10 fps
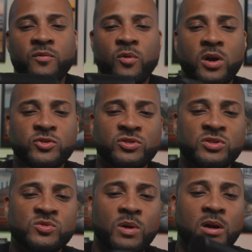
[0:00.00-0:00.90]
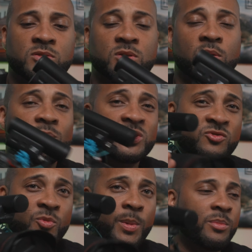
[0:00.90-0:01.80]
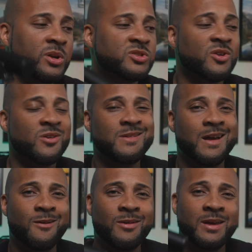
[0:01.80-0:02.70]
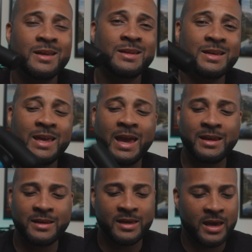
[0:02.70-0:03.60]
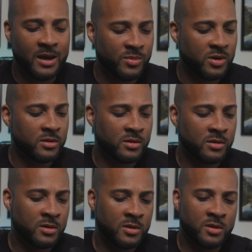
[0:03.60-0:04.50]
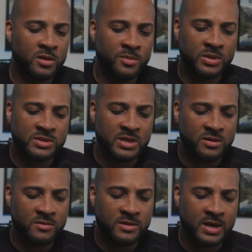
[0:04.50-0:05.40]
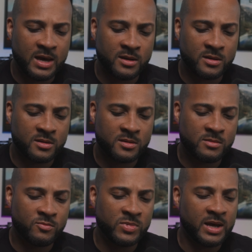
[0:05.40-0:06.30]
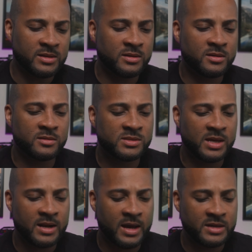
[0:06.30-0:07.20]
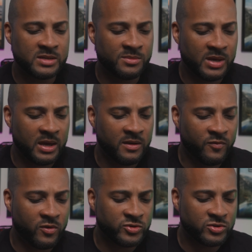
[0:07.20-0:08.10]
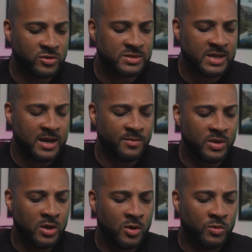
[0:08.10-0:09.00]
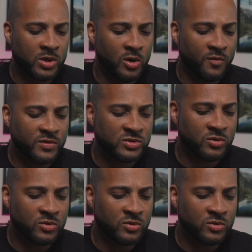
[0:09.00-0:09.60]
400 as well. So, but just remember to turn down the gain in camera. Let me tell you that. You got the Sennheiser MKII 400 on top. We go over to